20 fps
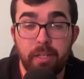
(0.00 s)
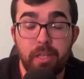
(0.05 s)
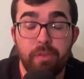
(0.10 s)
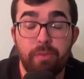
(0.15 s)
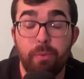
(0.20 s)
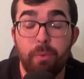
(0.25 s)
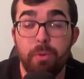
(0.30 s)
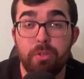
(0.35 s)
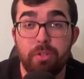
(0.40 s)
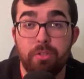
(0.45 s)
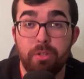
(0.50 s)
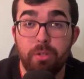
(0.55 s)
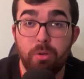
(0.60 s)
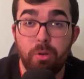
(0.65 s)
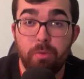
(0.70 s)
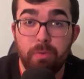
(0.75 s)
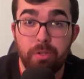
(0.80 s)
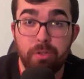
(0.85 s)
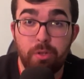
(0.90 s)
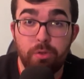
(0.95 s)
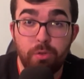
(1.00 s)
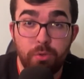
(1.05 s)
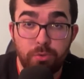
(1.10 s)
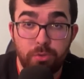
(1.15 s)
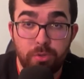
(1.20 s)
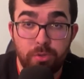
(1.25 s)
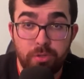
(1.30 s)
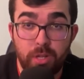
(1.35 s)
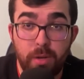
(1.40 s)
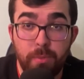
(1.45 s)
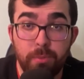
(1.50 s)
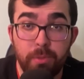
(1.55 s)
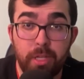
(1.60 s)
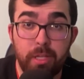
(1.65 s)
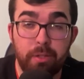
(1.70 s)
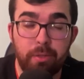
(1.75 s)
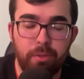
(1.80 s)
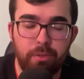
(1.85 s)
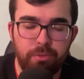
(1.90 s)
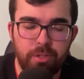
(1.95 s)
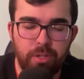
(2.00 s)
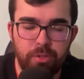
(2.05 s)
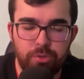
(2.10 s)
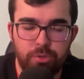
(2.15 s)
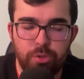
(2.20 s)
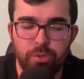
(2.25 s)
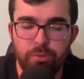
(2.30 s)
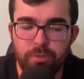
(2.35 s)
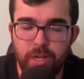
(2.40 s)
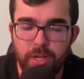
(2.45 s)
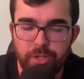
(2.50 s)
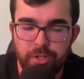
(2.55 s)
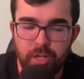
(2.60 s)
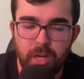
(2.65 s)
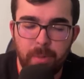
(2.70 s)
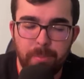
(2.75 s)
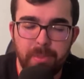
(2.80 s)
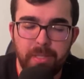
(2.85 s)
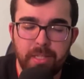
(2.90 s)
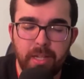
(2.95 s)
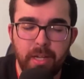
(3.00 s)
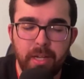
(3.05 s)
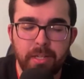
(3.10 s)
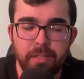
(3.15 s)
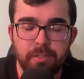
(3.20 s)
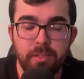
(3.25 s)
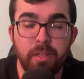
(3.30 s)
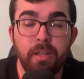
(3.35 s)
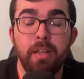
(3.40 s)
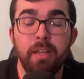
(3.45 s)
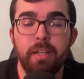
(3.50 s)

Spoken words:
they forced a turnover in the neutral zone, get a 3-on-2 rush up the ice,